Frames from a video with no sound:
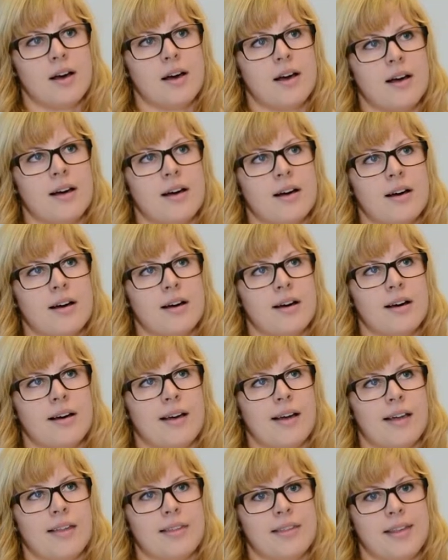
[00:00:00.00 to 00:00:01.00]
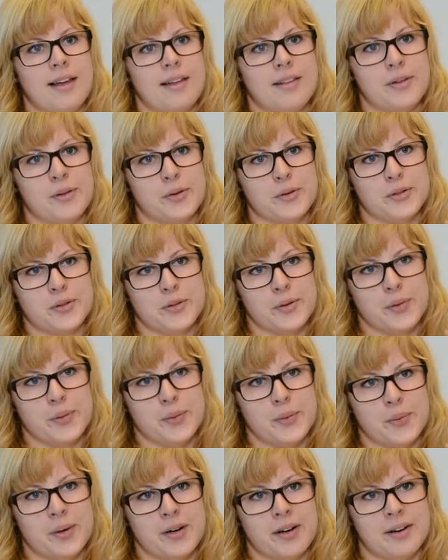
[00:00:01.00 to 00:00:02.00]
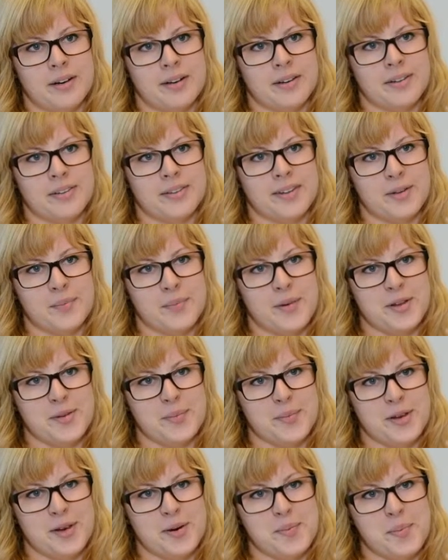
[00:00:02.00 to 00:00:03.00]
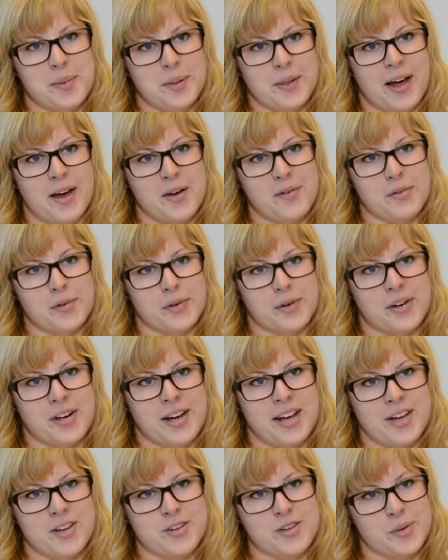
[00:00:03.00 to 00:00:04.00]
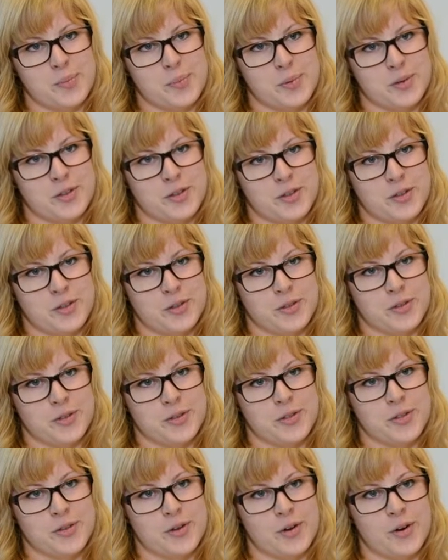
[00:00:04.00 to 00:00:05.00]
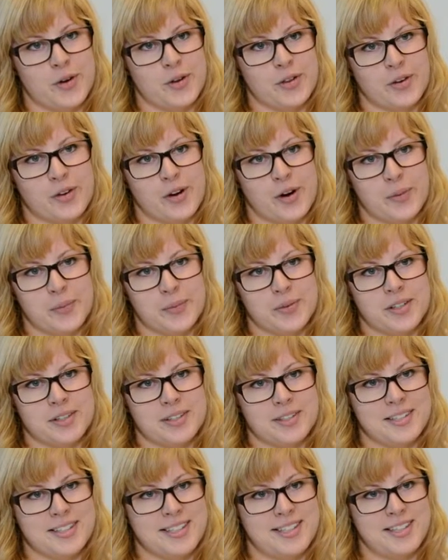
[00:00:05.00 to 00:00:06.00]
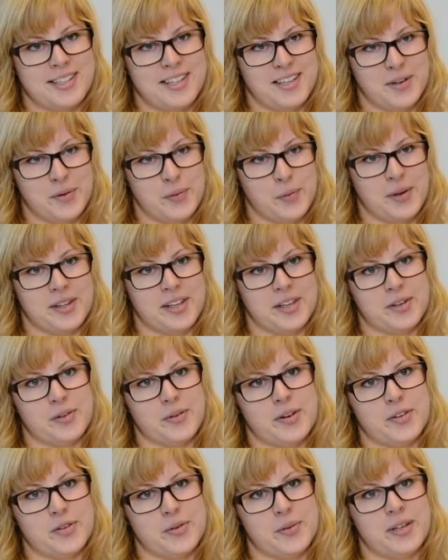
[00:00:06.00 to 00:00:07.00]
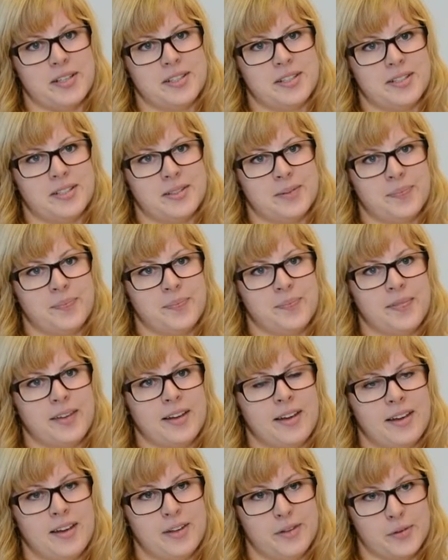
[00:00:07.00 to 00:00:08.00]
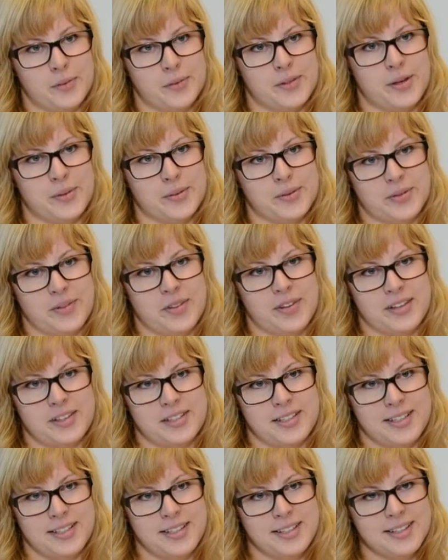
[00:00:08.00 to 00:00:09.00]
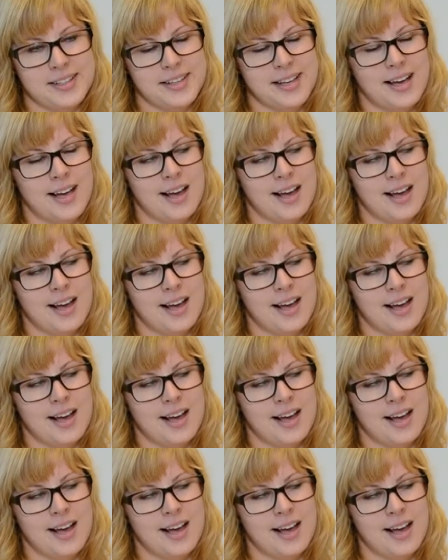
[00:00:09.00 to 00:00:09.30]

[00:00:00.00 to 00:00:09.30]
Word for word: Uh, and then also uh, that made me apply for HR positions all around CE when I graduated in 2013.